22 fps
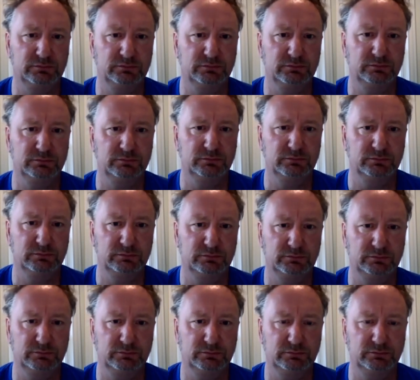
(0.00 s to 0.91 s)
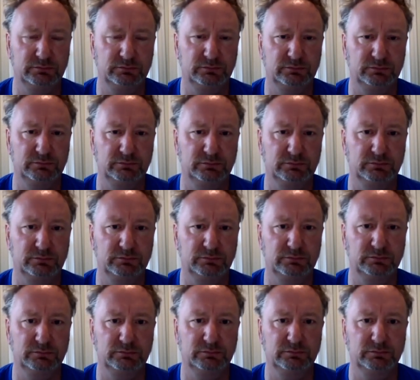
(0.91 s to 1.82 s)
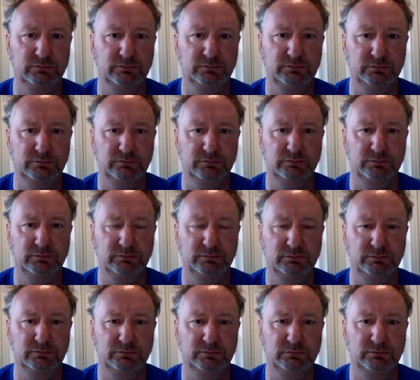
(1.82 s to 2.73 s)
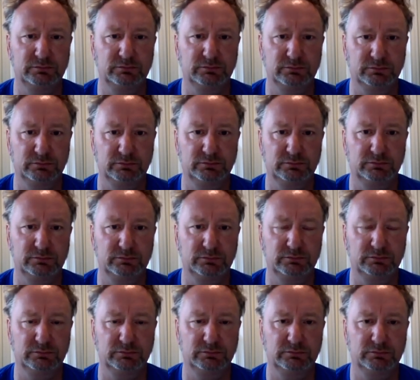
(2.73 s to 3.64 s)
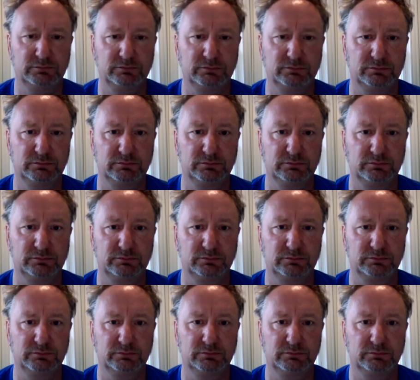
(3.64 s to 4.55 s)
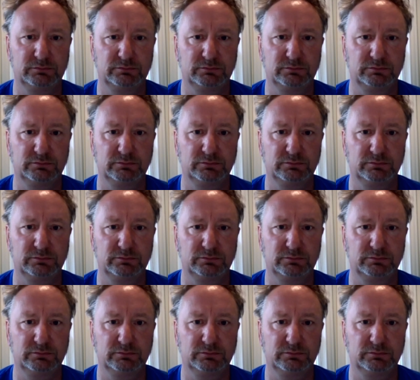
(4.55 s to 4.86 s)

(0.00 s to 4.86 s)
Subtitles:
The person shown says nothing.